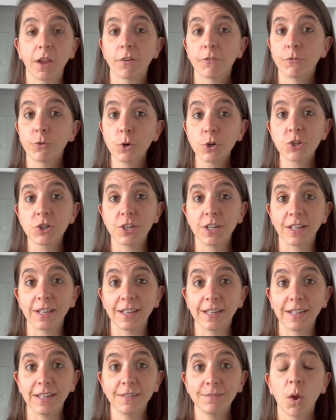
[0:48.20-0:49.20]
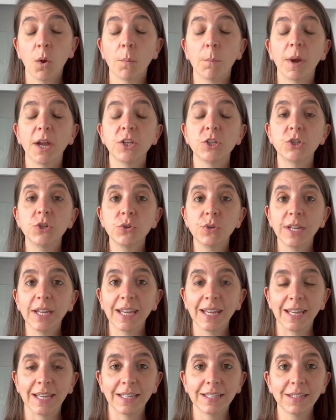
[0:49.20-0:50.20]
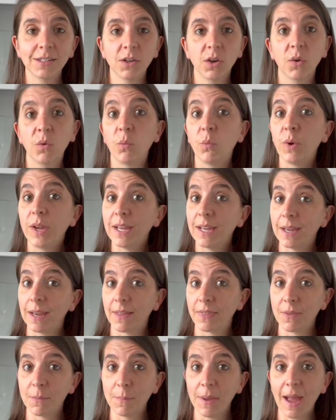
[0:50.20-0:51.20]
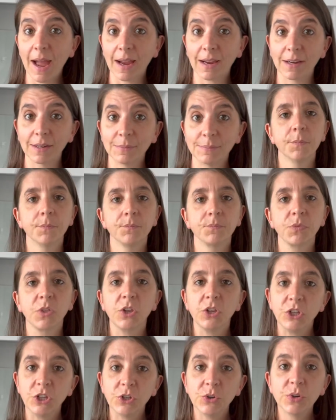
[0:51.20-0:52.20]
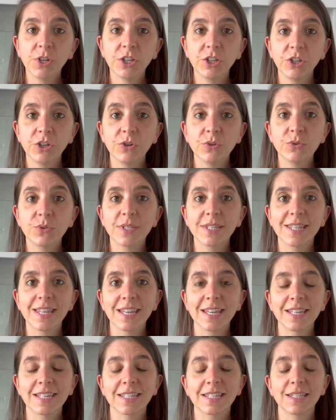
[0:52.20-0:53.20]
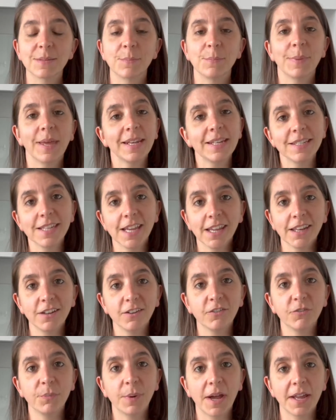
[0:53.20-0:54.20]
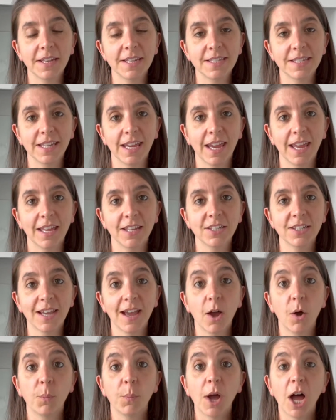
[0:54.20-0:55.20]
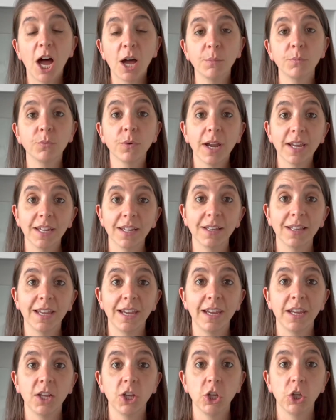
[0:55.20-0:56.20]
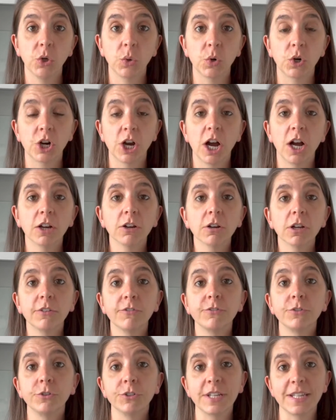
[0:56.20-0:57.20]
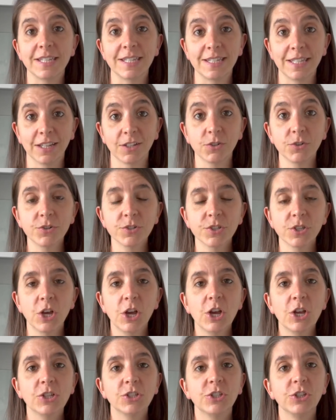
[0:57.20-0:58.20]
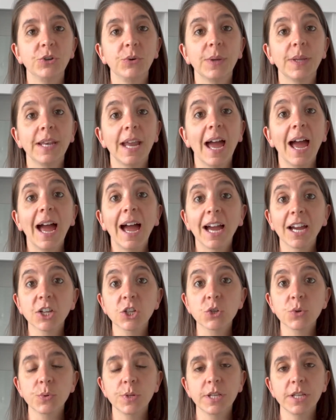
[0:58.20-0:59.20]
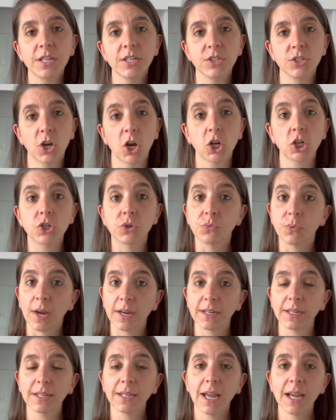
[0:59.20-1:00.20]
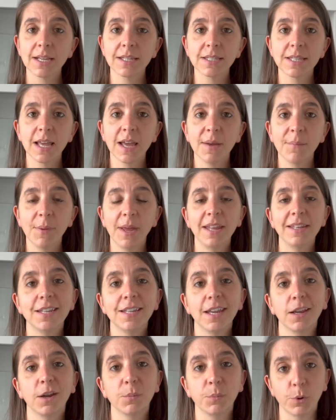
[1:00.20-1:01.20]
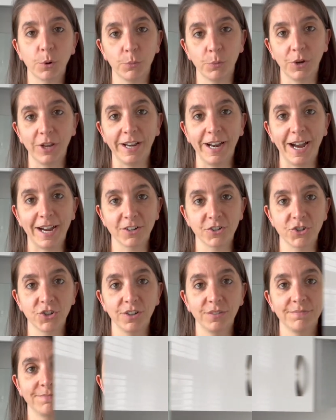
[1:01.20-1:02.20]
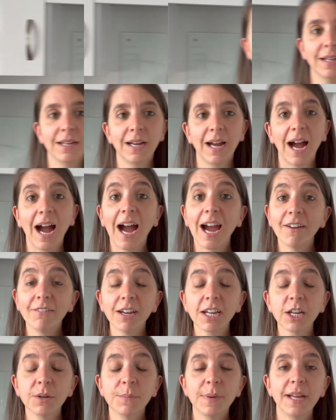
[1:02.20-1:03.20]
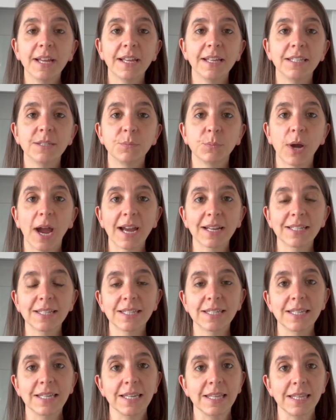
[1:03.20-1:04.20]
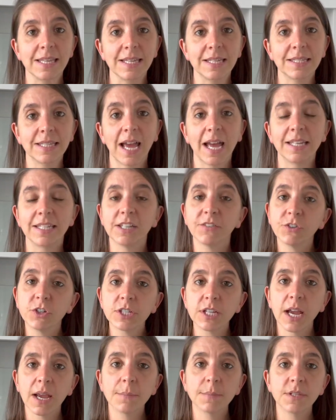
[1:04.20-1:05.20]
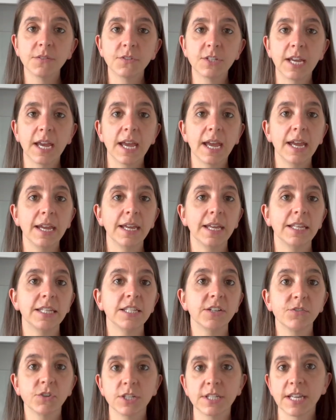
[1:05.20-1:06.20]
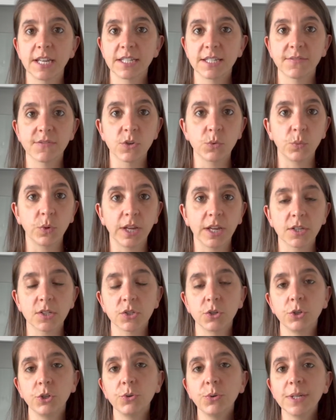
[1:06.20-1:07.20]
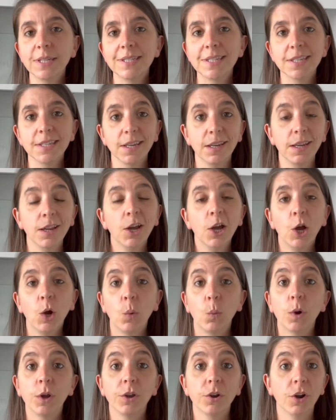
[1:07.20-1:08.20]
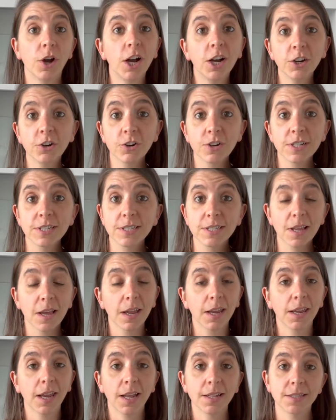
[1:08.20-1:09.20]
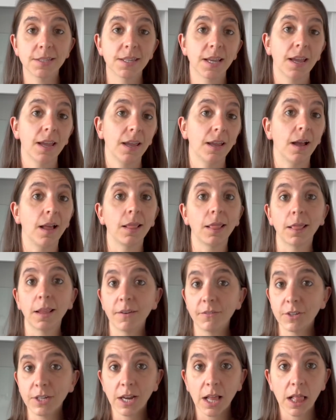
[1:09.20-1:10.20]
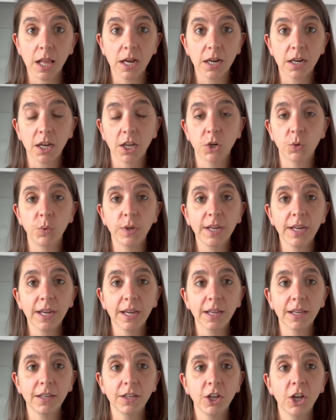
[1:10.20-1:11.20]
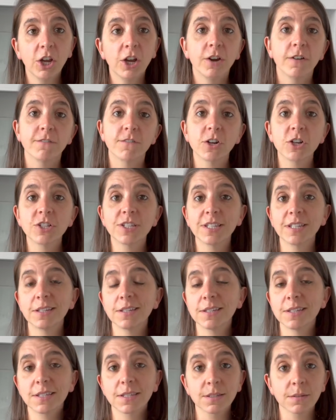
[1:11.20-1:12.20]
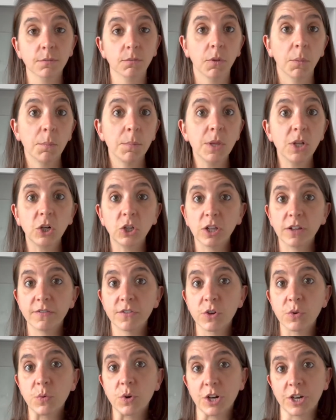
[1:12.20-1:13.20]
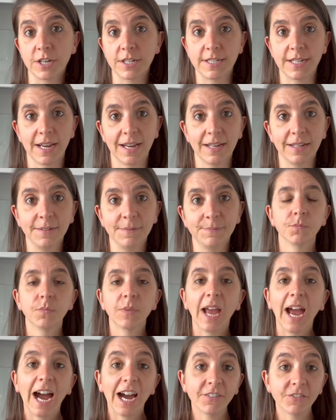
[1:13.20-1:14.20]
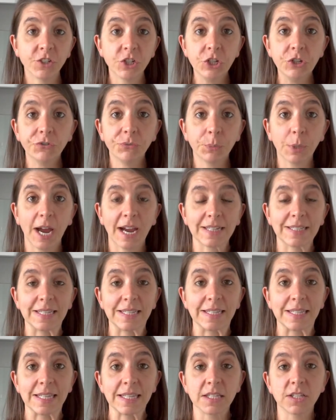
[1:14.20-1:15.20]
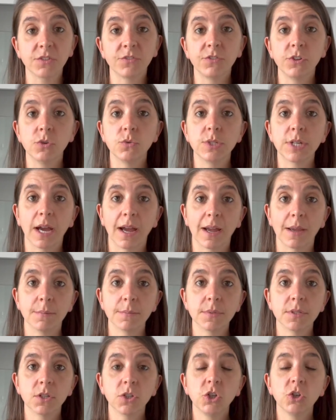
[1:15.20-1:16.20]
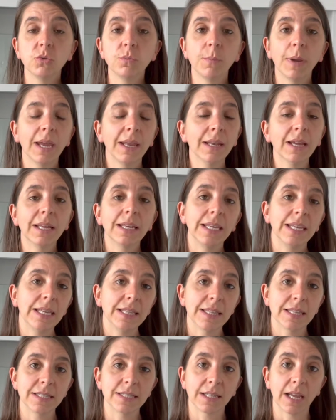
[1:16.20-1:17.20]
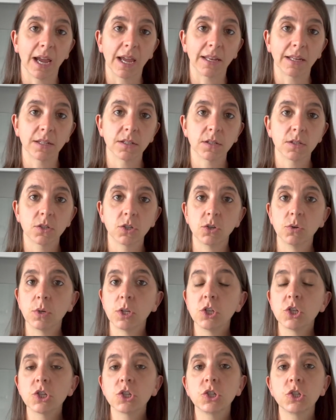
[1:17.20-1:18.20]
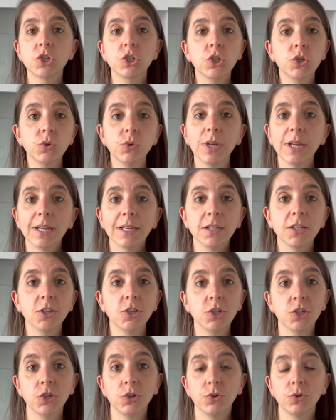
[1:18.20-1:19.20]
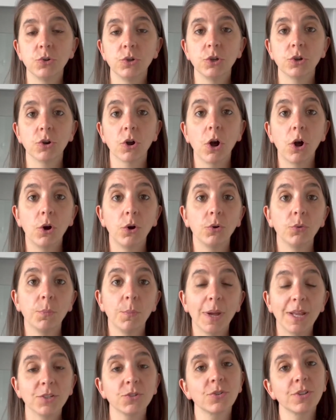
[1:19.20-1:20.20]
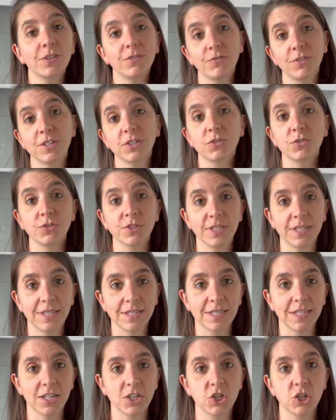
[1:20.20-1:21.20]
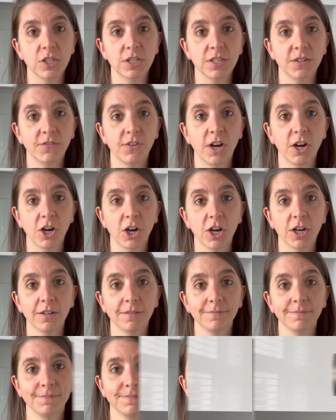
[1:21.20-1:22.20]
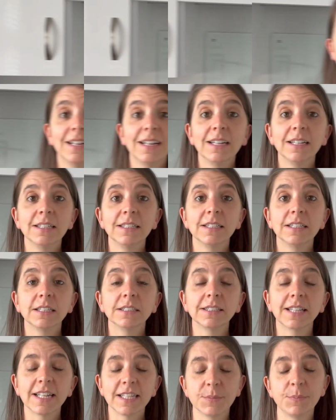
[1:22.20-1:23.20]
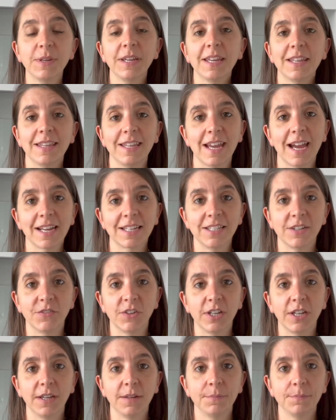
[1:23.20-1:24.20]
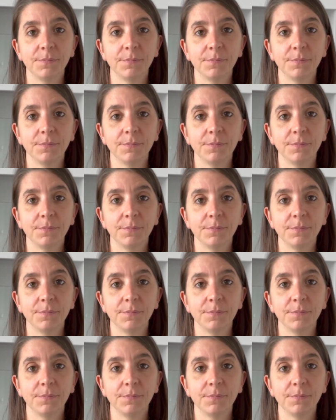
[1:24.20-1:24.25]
Fortunately, by tuning in, we can get them back. You can use this meditative body scan to help upregulate your hunger and fullness signals so you can actually start to recognize them and appropriate action. I recommend practicing this at different times of day and different days of the week so you can see what your hunger is like at, say, 11 o'clock on a weekend versus the middle of the workday. After you've practiced this a few times, you may not need this guidance. You can just tune in to your own mental and physical sensations of hunger. Let's begin the activity.